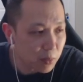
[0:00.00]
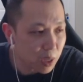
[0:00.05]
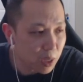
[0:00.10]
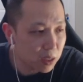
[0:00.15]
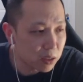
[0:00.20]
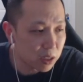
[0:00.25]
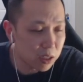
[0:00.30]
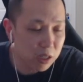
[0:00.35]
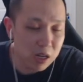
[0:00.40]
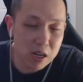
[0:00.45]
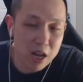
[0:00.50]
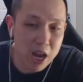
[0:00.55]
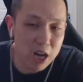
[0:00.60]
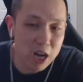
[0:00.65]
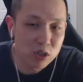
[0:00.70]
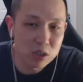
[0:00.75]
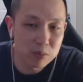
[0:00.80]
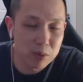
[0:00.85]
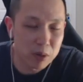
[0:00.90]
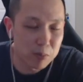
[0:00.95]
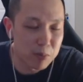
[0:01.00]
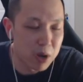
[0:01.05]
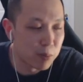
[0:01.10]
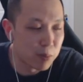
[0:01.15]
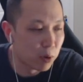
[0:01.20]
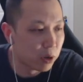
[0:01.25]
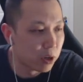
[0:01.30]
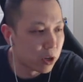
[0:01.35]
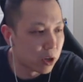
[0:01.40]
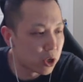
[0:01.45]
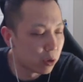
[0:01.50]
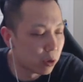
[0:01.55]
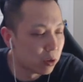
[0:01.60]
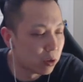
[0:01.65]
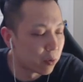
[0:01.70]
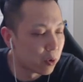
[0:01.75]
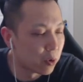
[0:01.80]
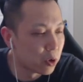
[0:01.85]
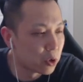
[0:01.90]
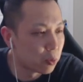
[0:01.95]
didn't actually expect my opponent to shield the
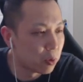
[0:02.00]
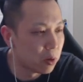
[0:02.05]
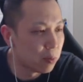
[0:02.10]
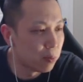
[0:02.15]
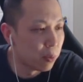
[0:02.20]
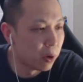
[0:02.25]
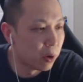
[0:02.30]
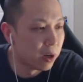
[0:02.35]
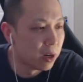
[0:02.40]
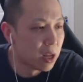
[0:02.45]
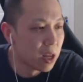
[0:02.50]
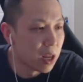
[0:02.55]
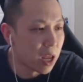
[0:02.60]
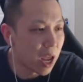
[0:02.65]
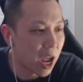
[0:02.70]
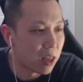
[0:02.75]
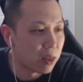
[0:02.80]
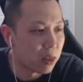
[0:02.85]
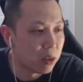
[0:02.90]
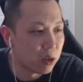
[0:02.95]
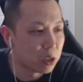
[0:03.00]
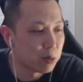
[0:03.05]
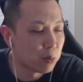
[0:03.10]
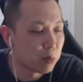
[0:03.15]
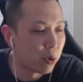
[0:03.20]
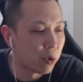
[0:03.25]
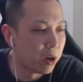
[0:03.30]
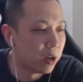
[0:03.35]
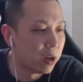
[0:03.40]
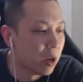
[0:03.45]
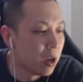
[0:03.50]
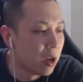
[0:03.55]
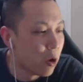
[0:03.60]
first one, but at this point,